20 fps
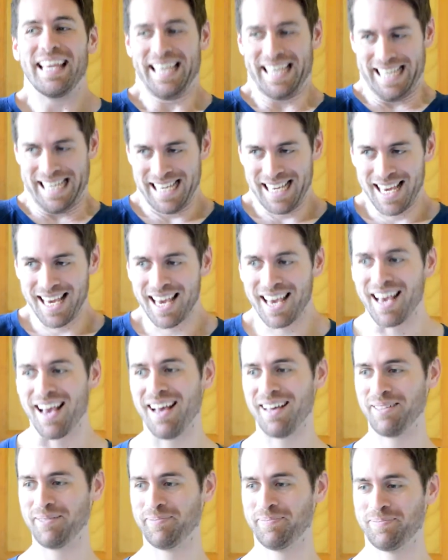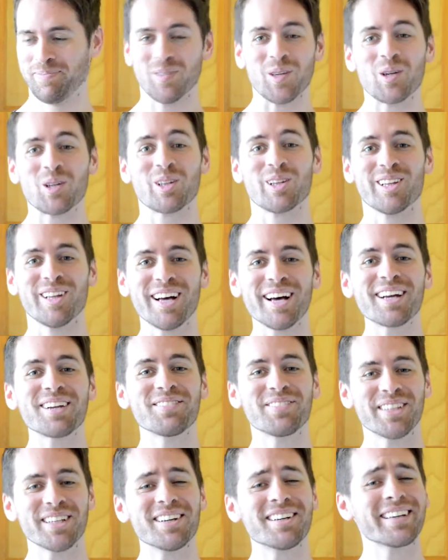Yeah, a lot
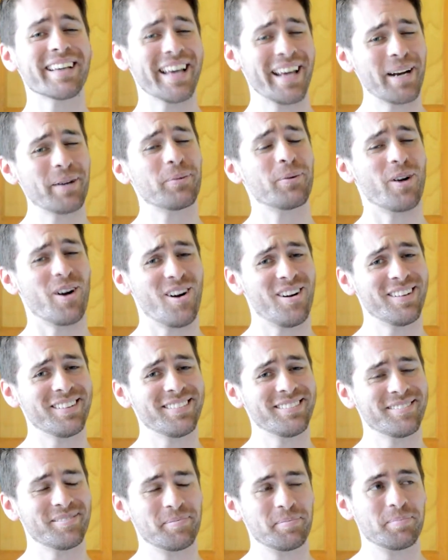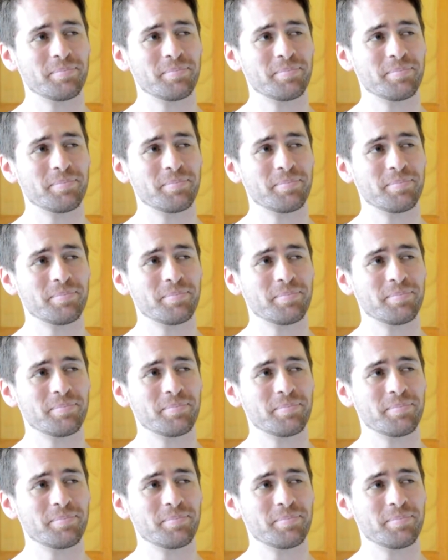of y'all get it wrong.